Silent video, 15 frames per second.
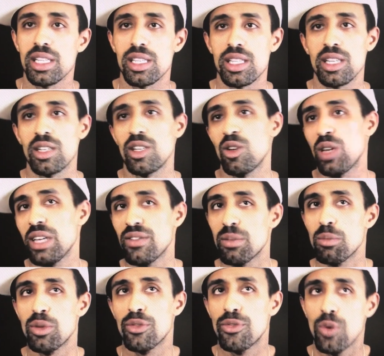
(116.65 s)
it's
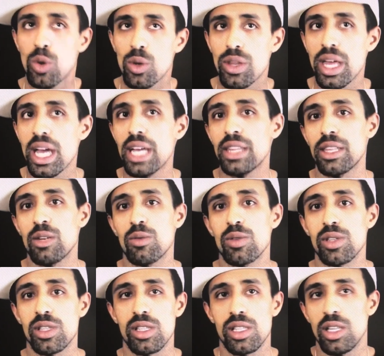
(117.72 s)
even before that, there
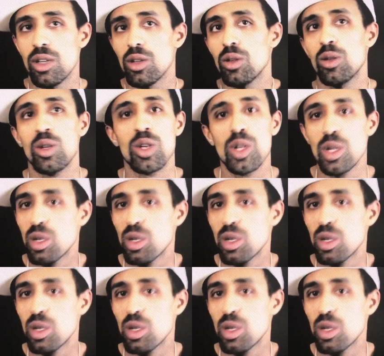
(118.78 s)
was still